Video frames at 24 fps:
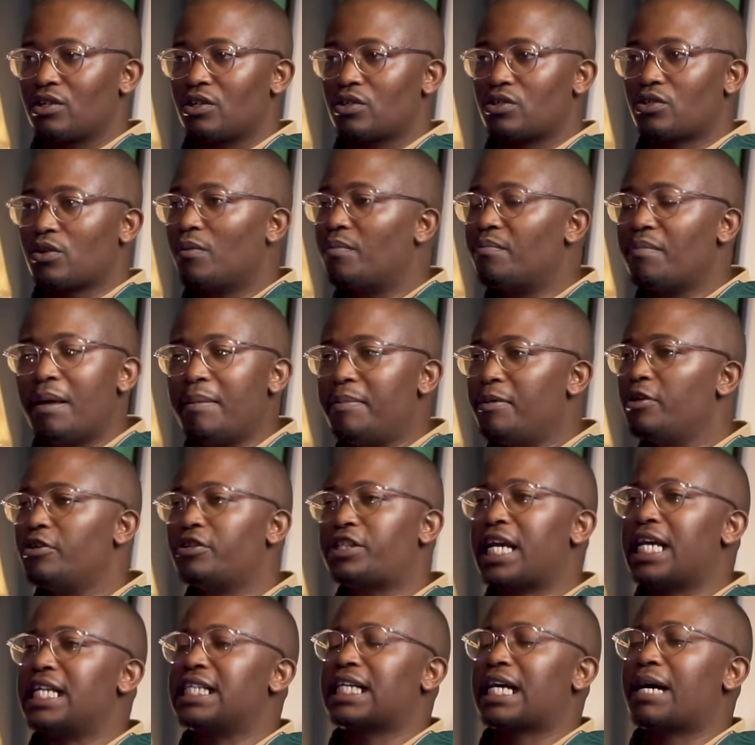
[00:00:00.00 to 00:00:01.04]
So maybe you
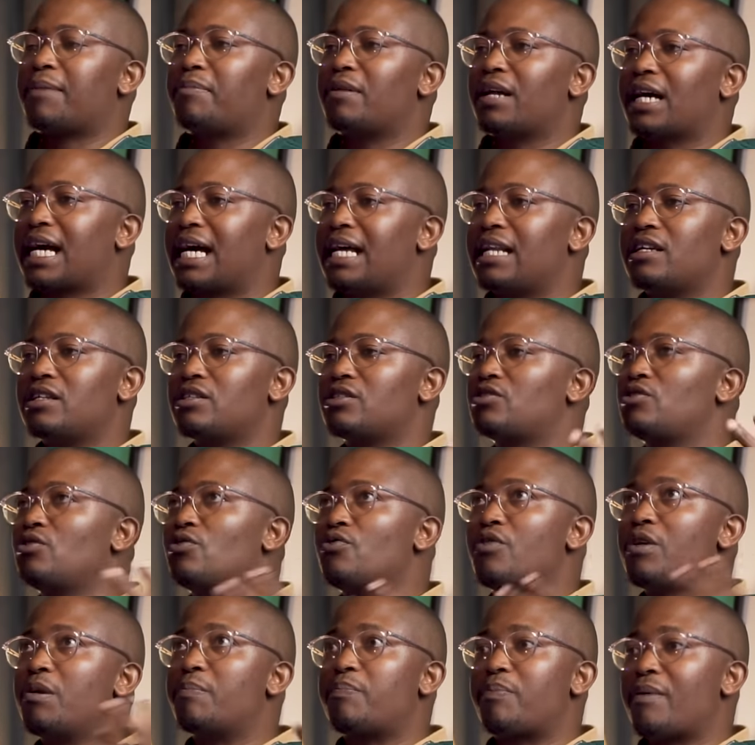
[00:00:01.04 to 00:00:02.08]
change a couple of colors,
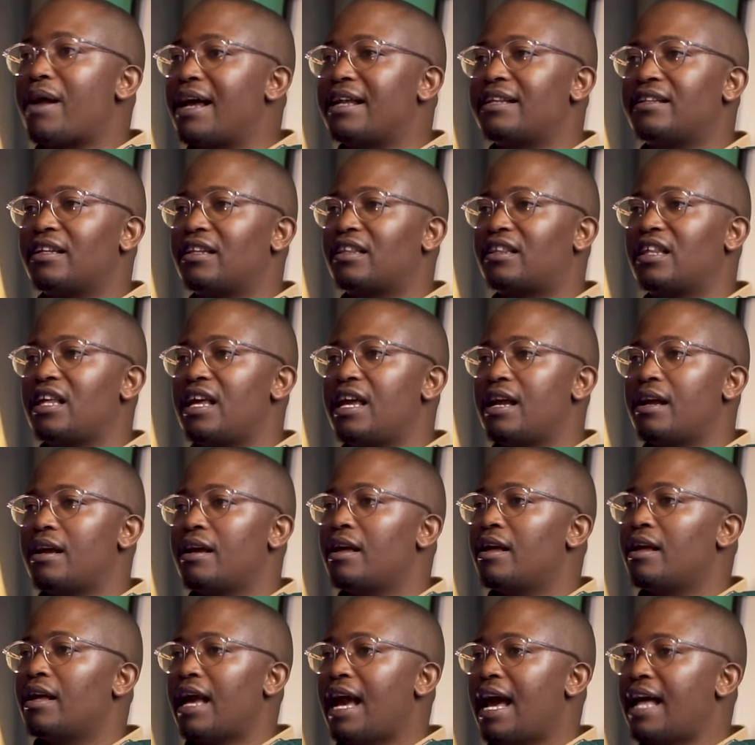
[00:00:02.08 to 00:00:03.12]
you rebrand the
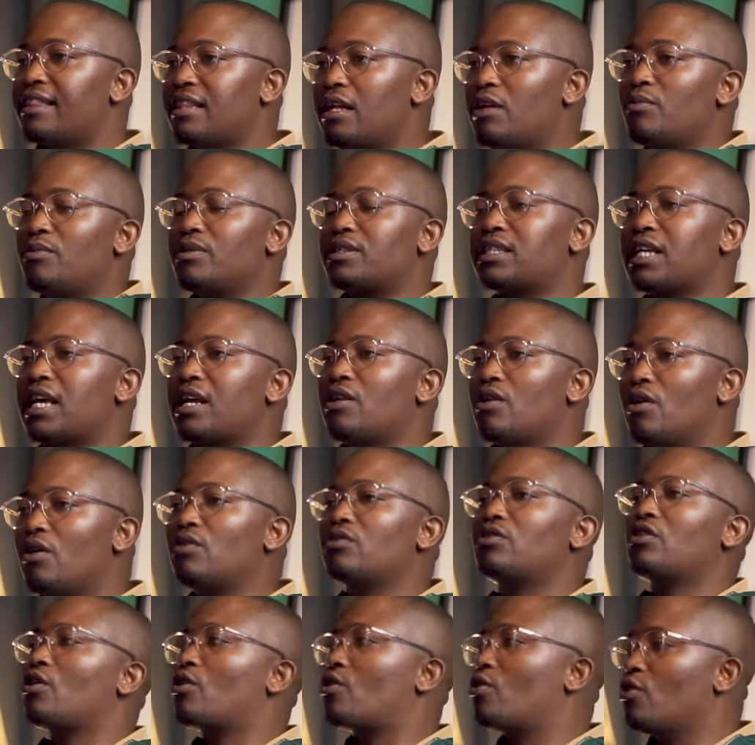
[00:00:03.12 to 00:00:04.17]
thing, and then we say,
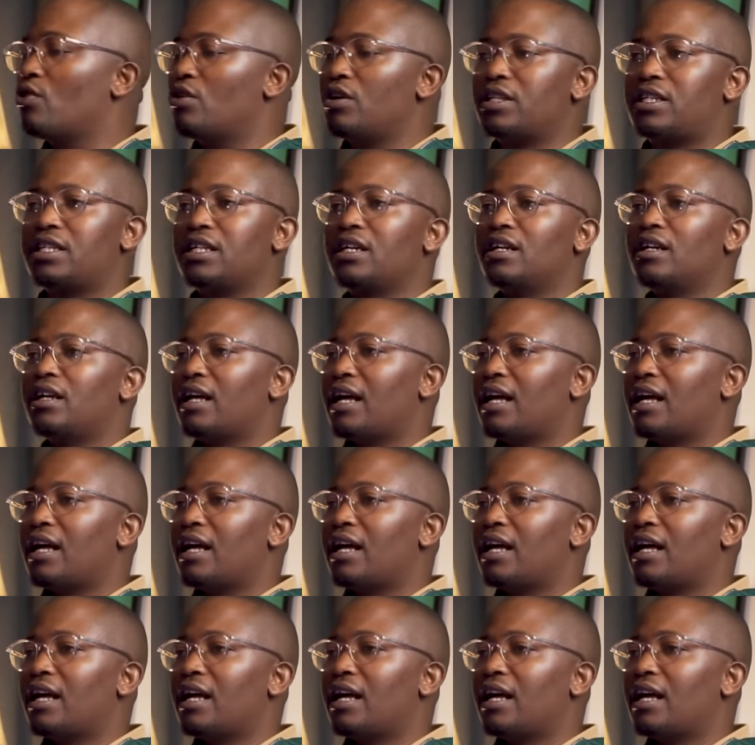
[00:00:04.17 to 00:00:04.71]
no, the Good